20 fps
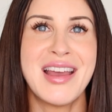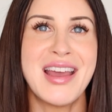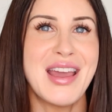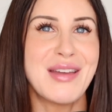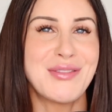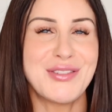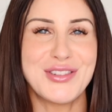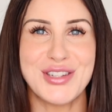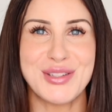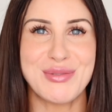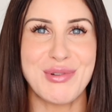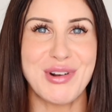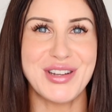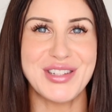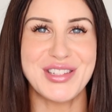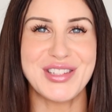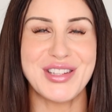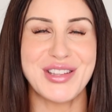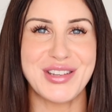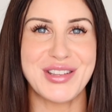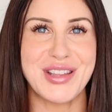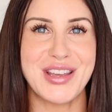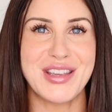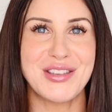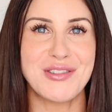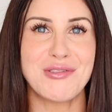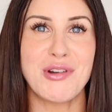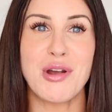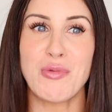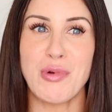If you just want it to look like
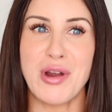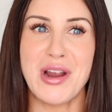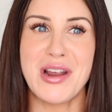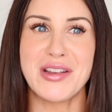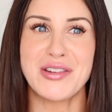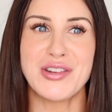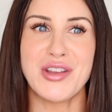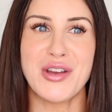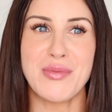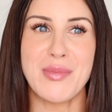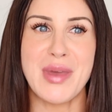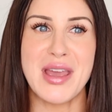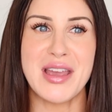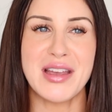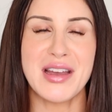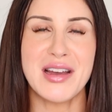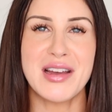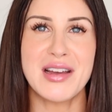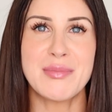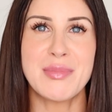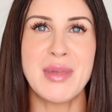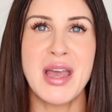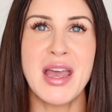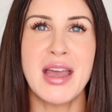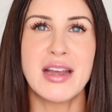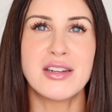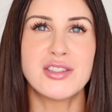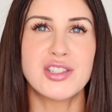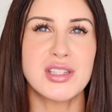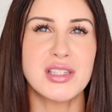you are wearing no makeup
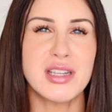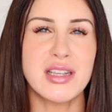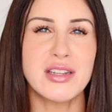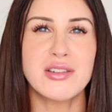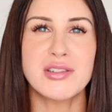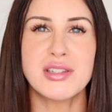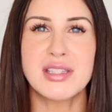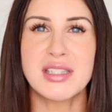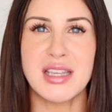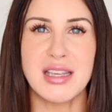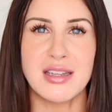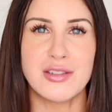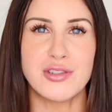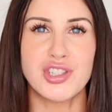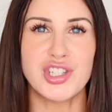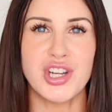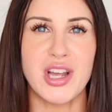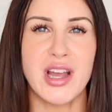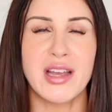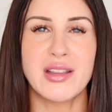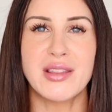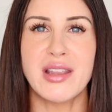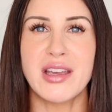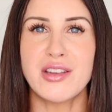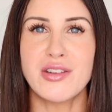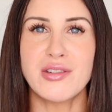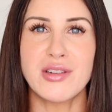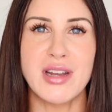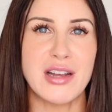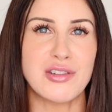and just let your skin shine, let
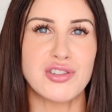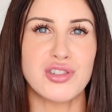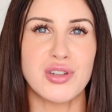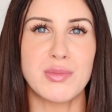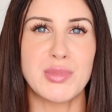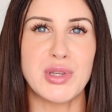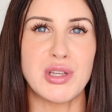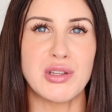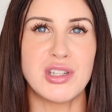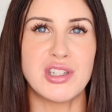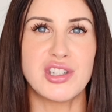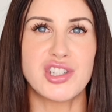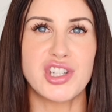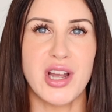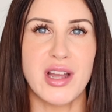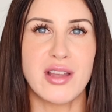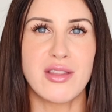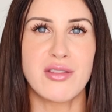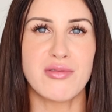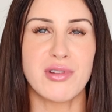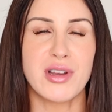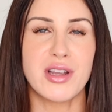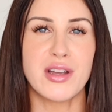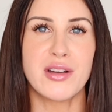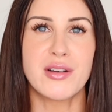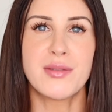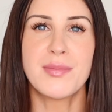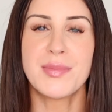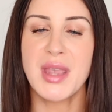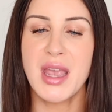your natural beauty shine
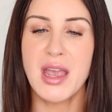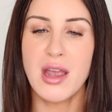through.